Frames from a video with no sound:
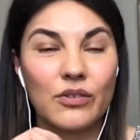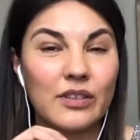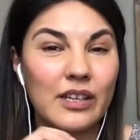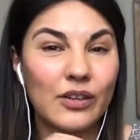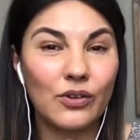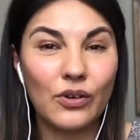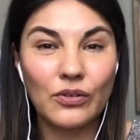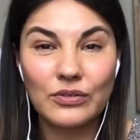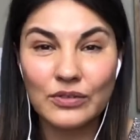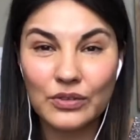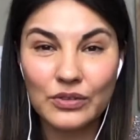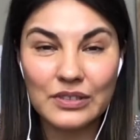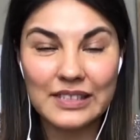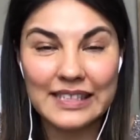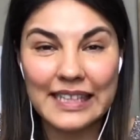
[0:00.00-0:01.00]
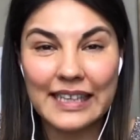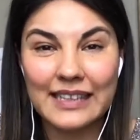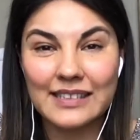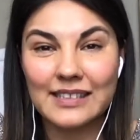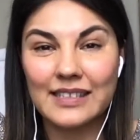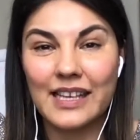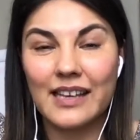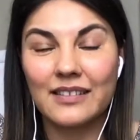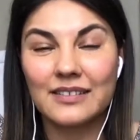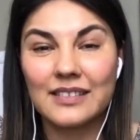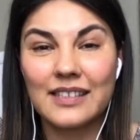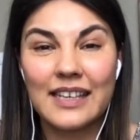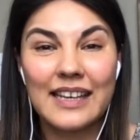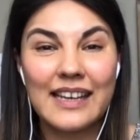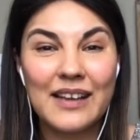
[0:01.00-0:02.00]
or they're going to ticket sales,